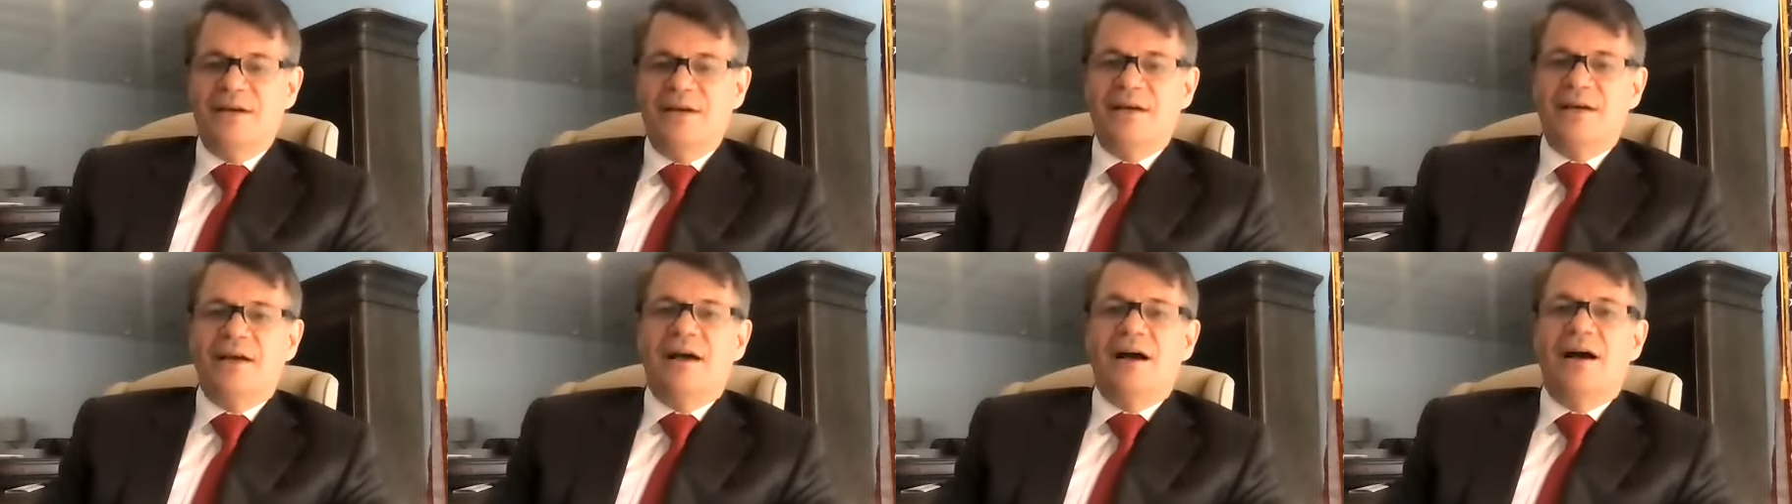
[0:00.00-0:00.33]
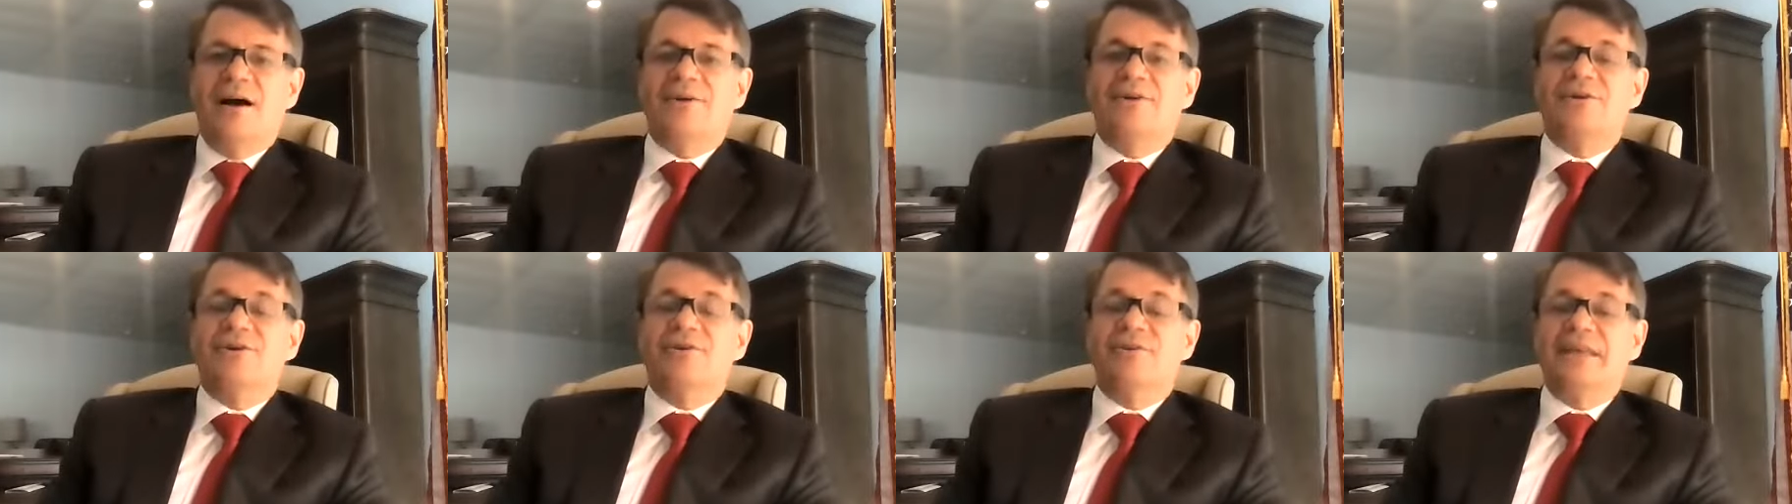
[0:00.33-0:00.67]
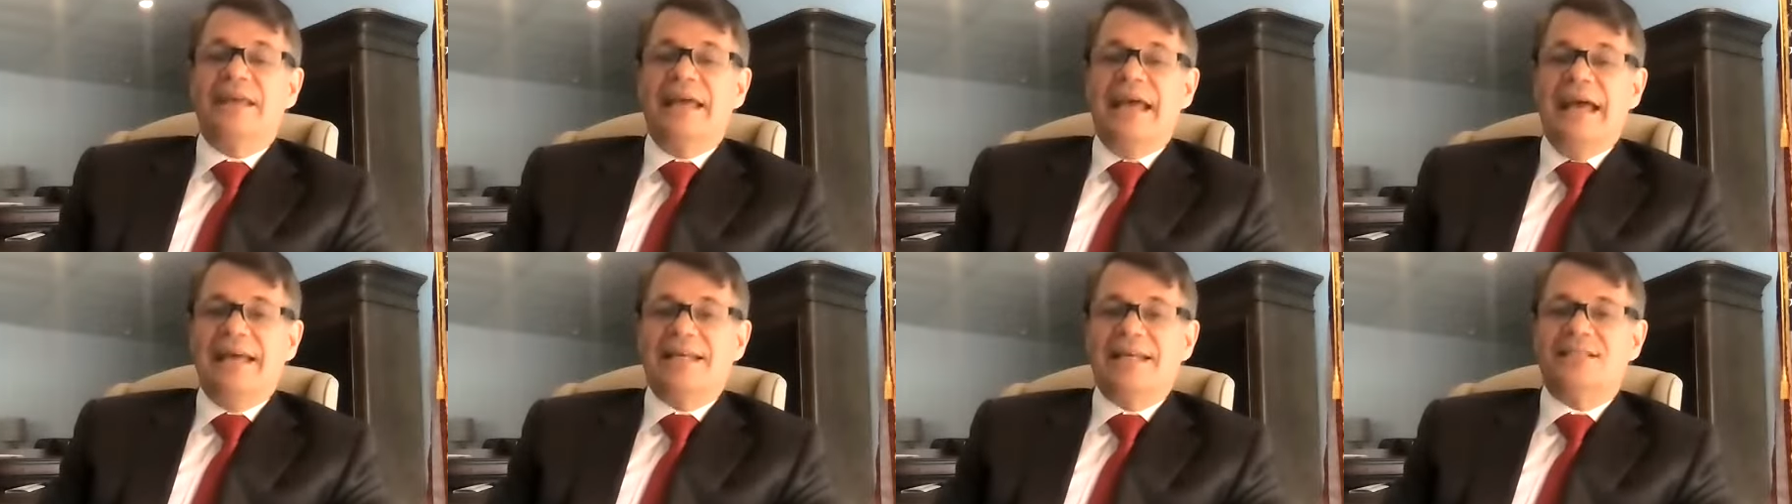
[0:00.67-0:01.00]
under
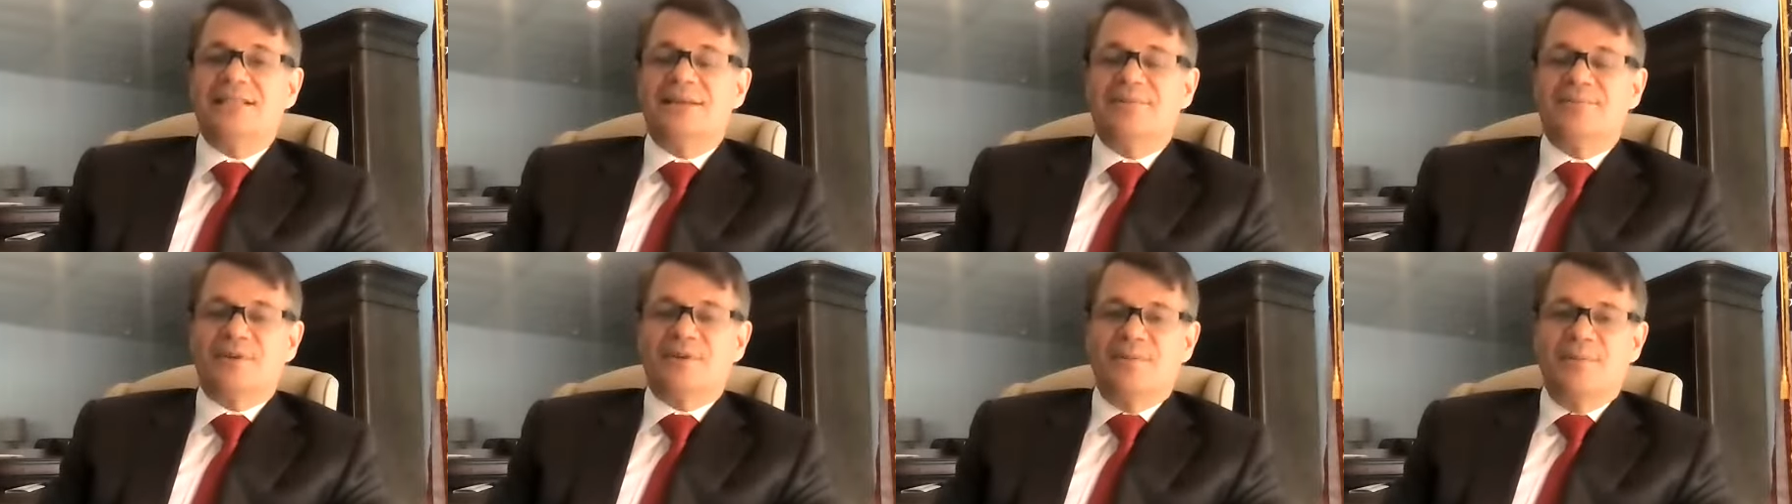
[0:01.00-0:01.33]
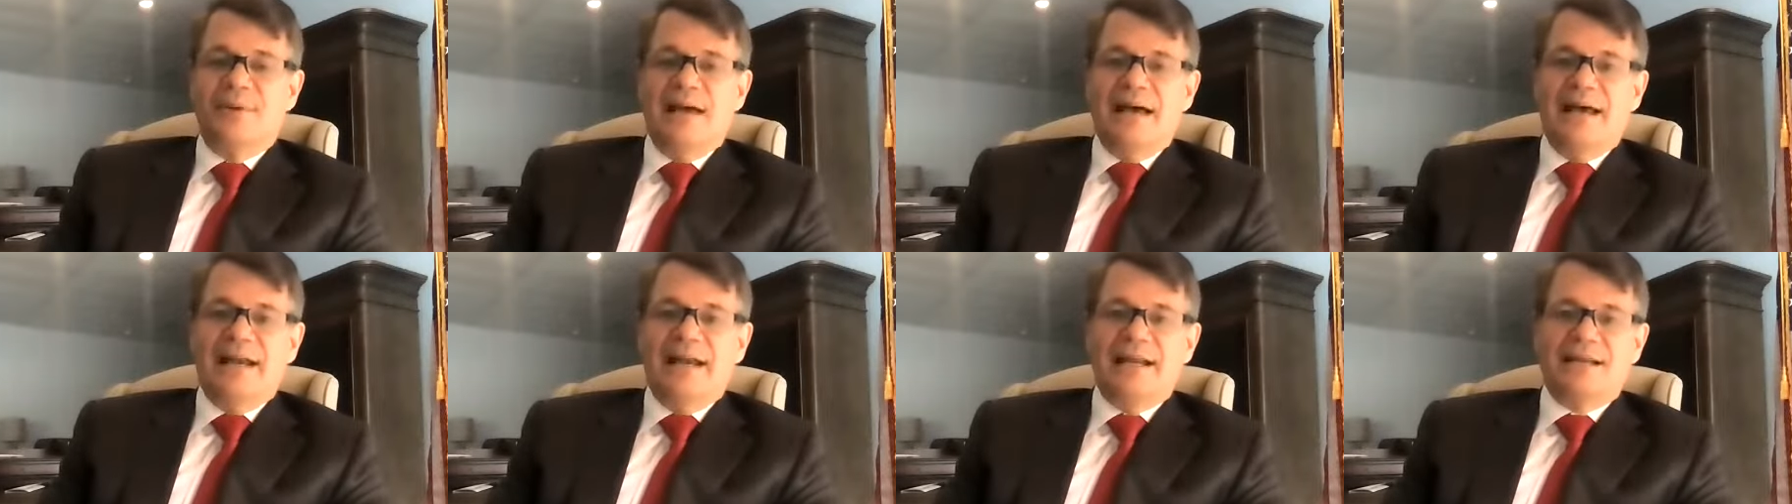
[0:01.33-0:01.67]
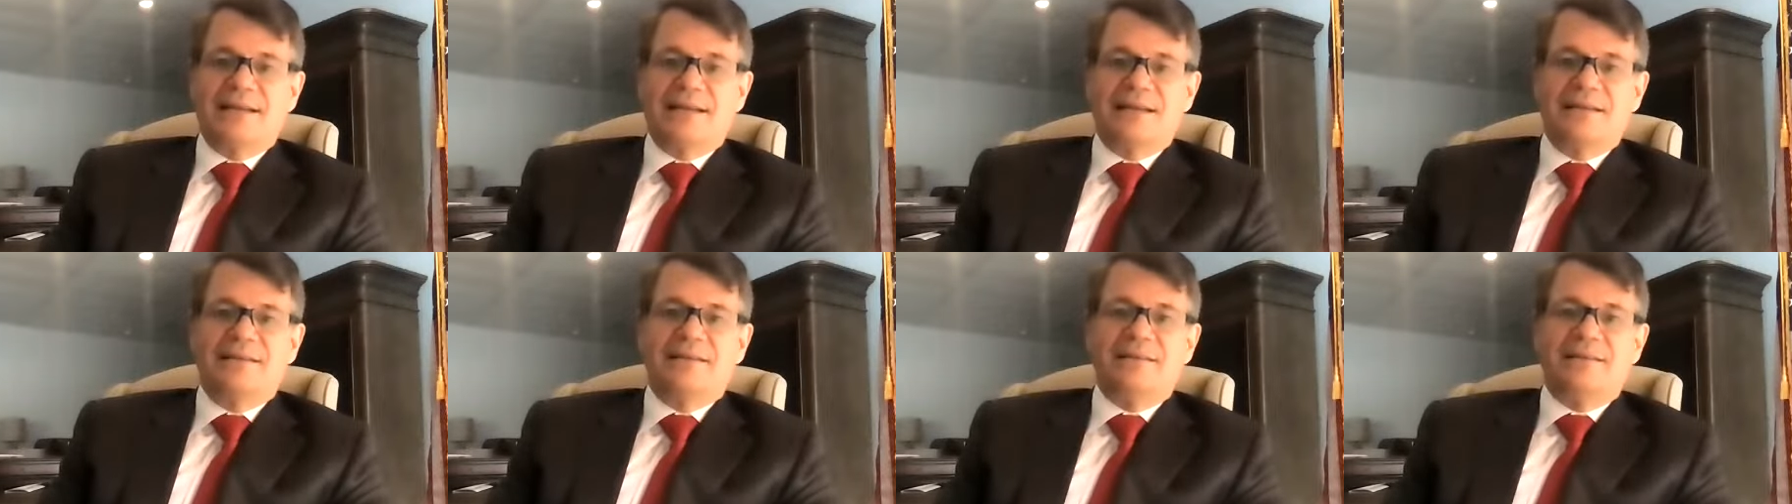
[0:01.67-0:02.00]
the asymptomatic
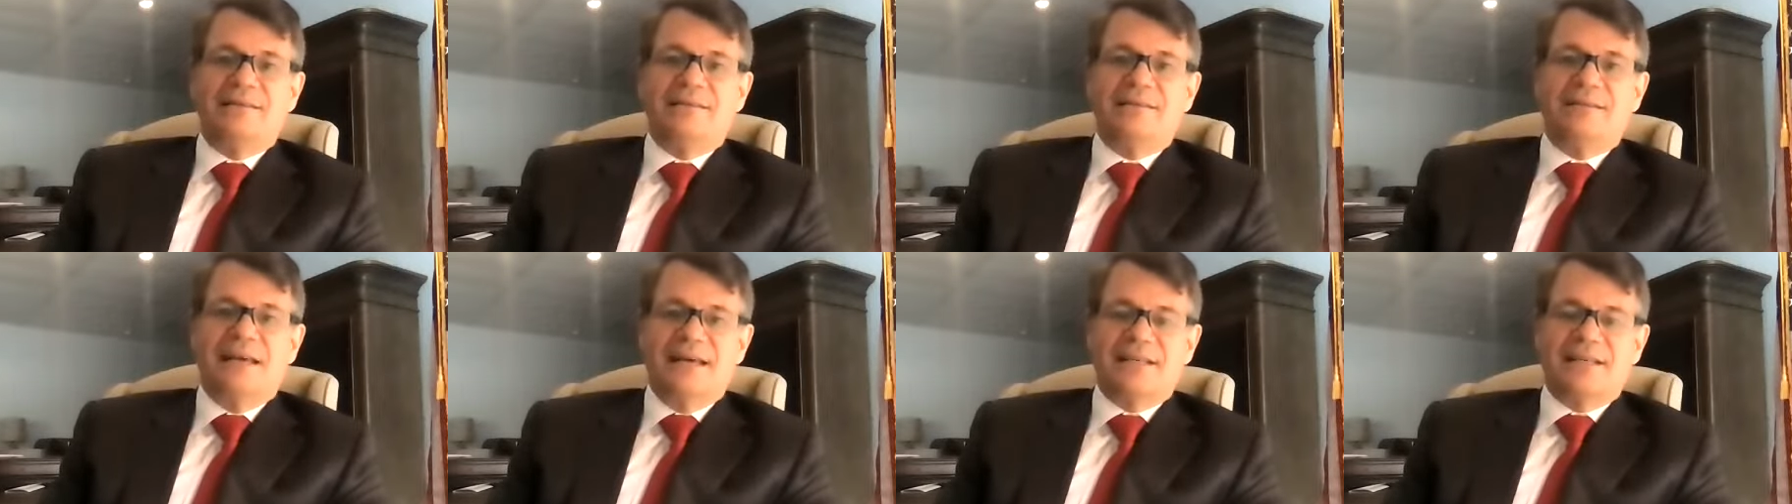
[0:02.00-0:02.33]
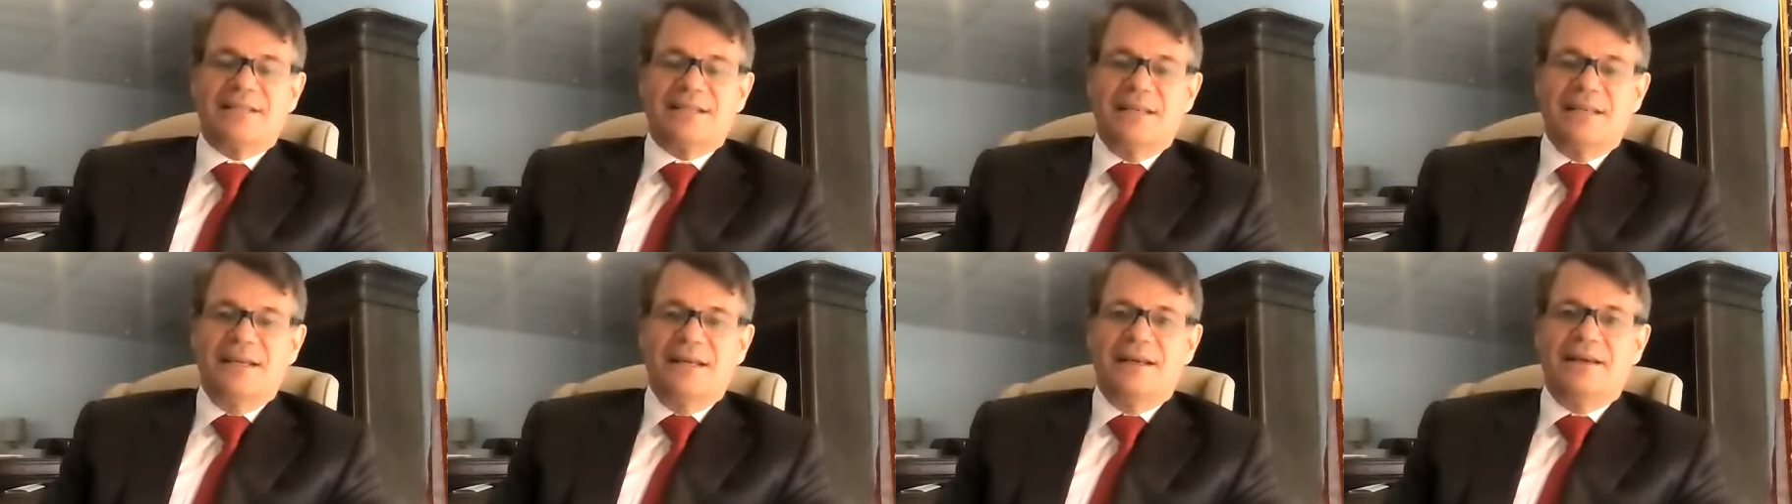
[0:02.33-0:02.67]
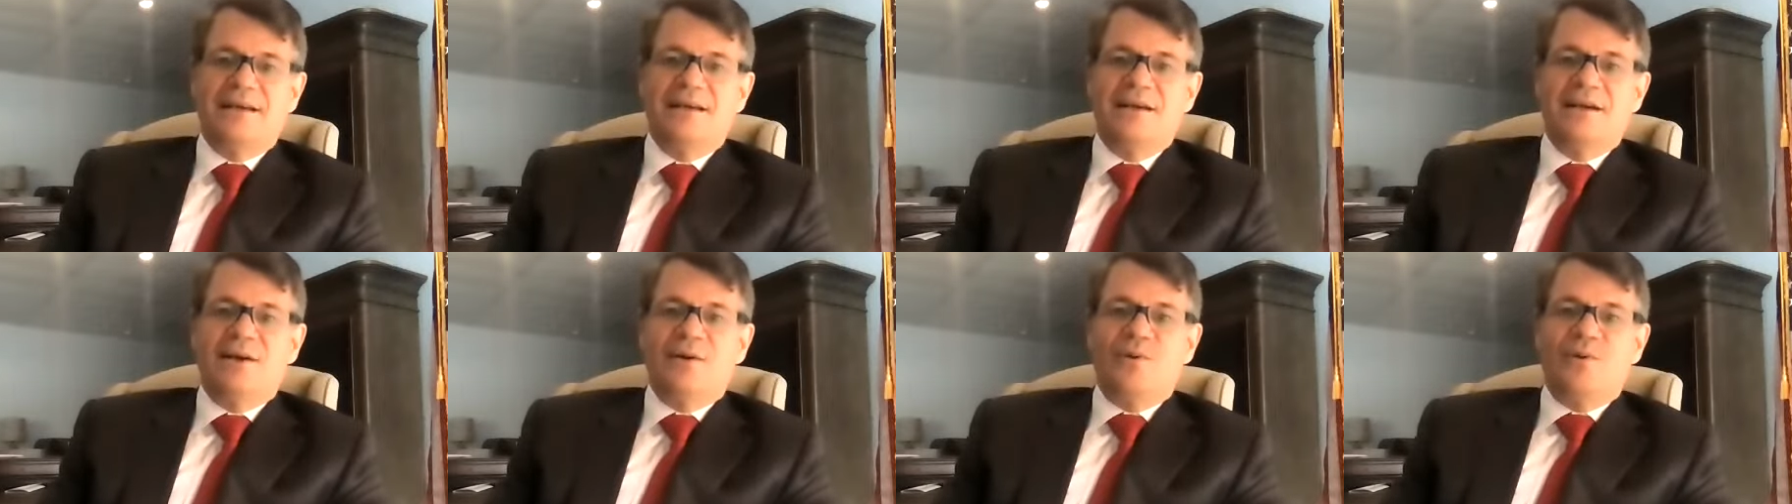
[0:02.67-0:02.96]
testing